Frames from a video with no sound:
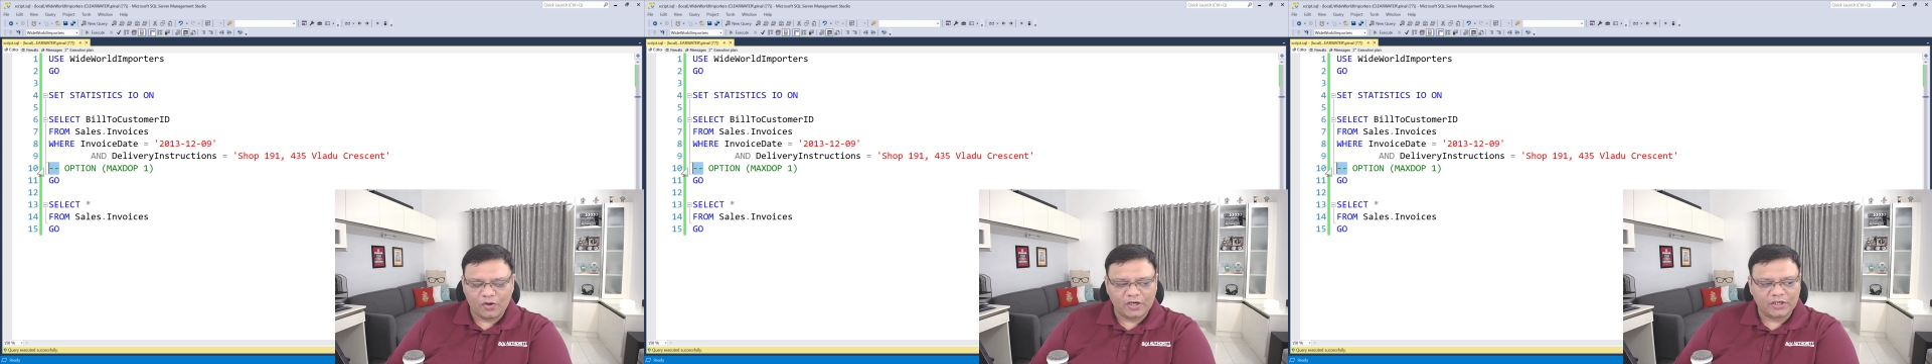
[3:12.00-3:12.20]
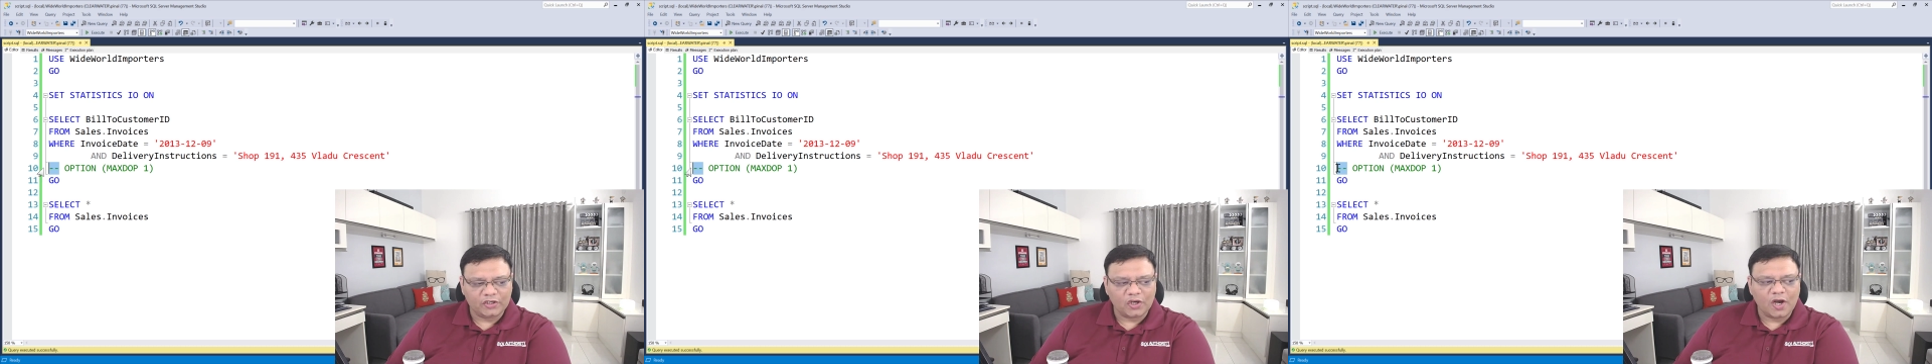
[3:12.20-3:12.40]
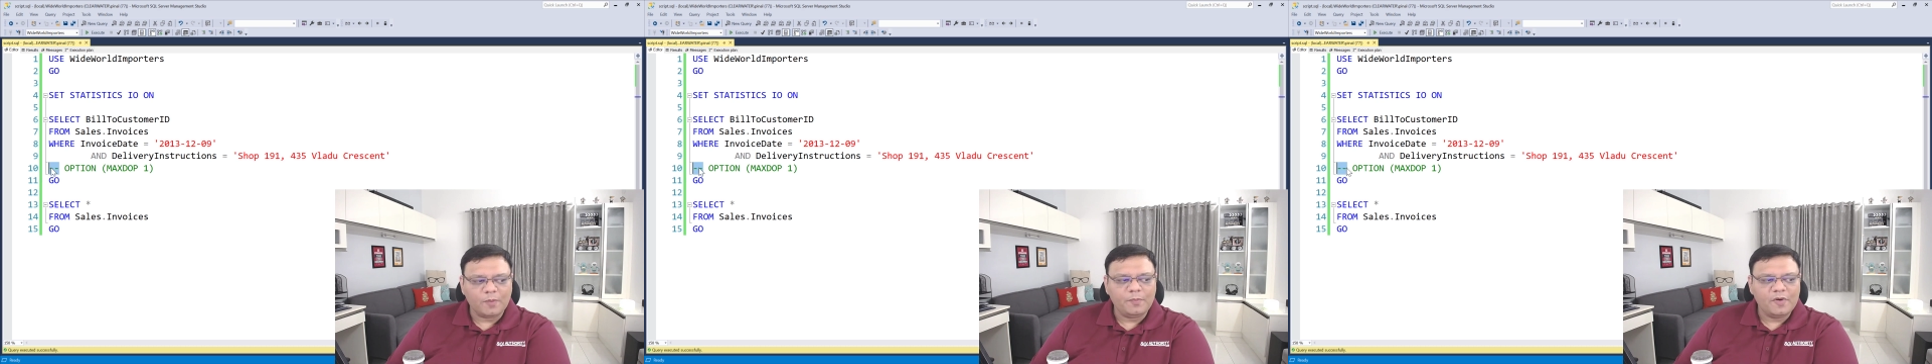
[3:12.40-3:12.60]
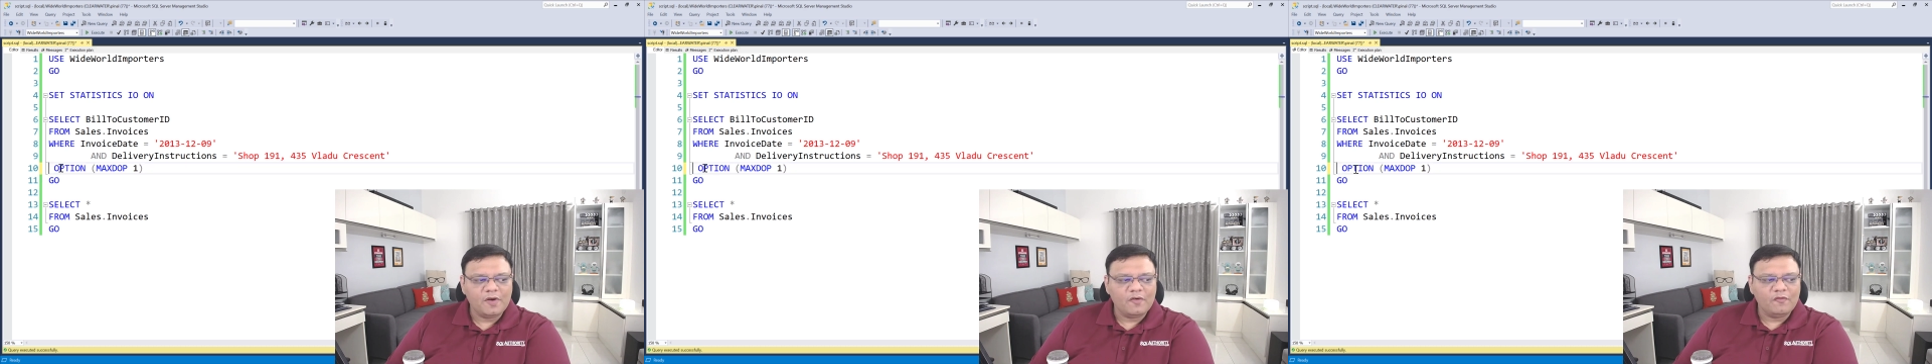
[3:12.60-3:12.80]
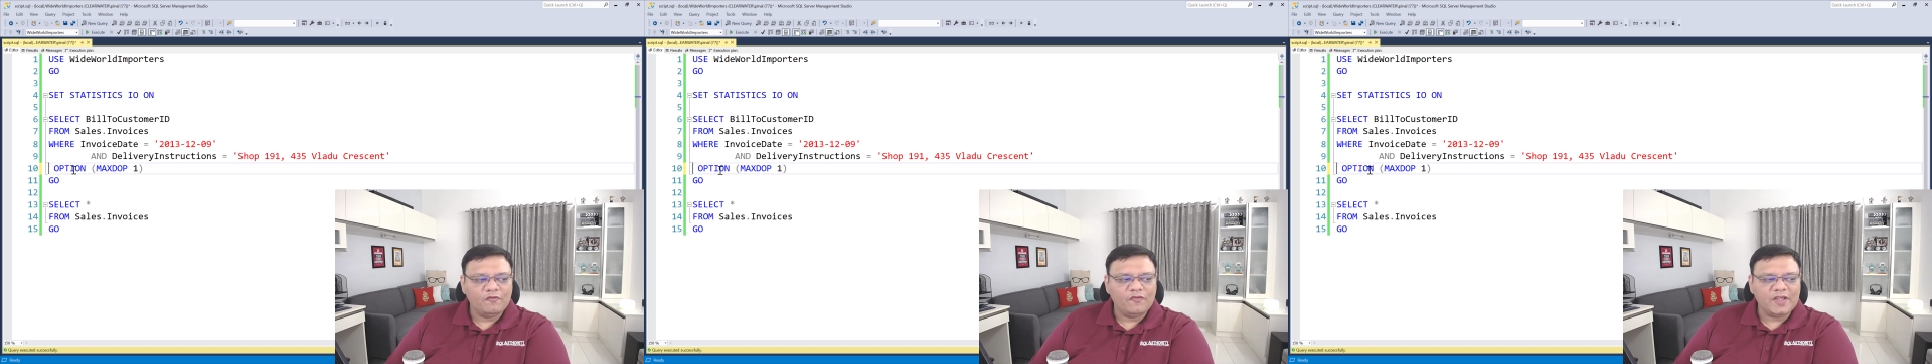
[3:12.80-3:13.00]
on a top
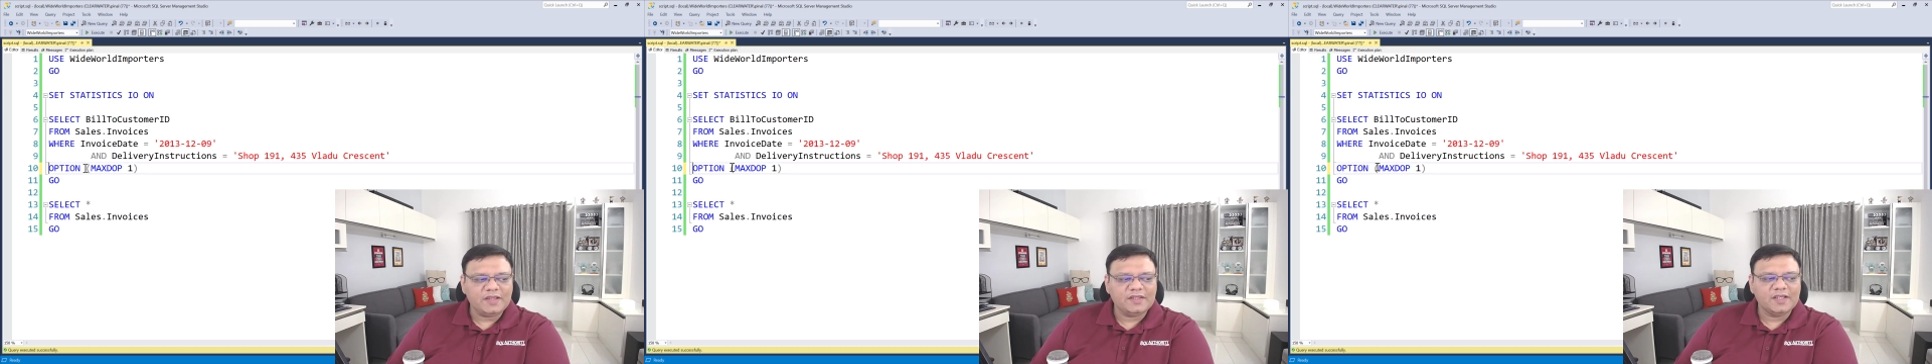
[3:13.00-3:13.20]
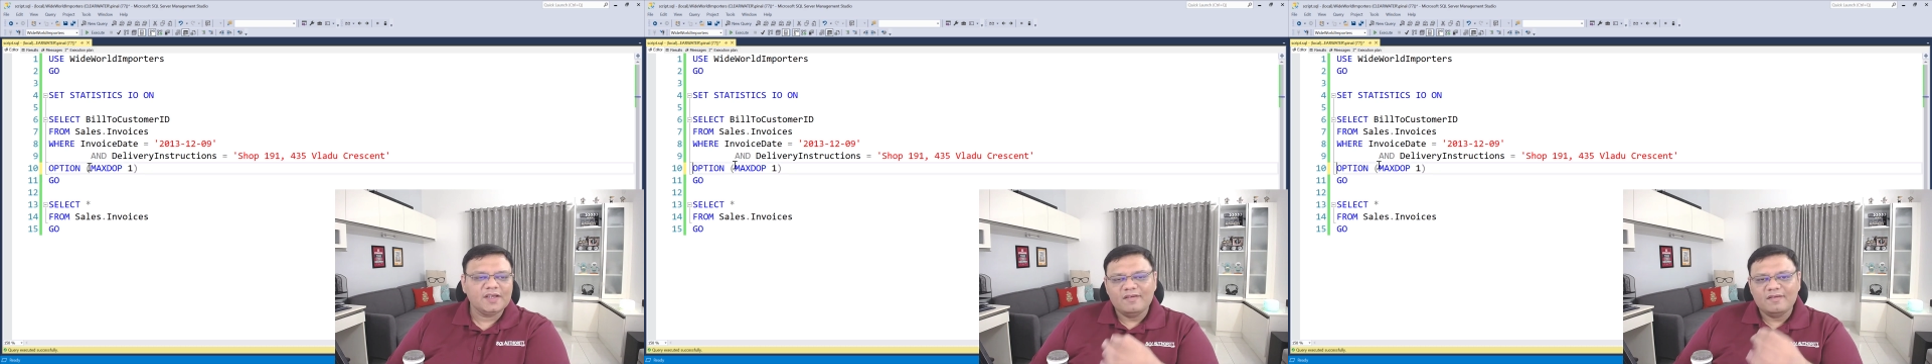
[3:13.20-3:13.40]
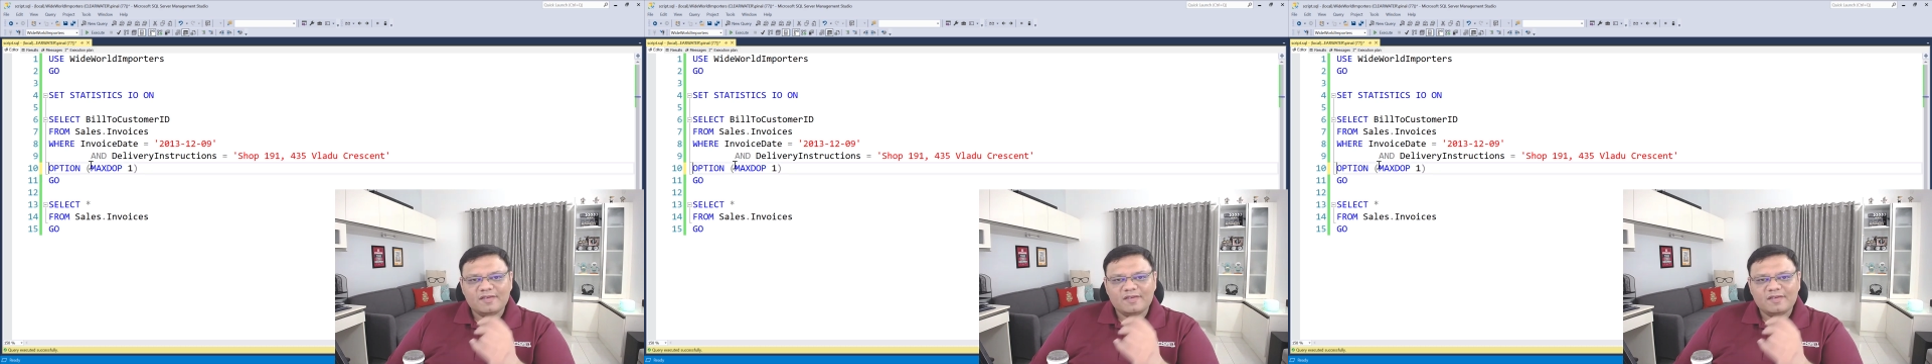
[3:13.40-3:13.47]
with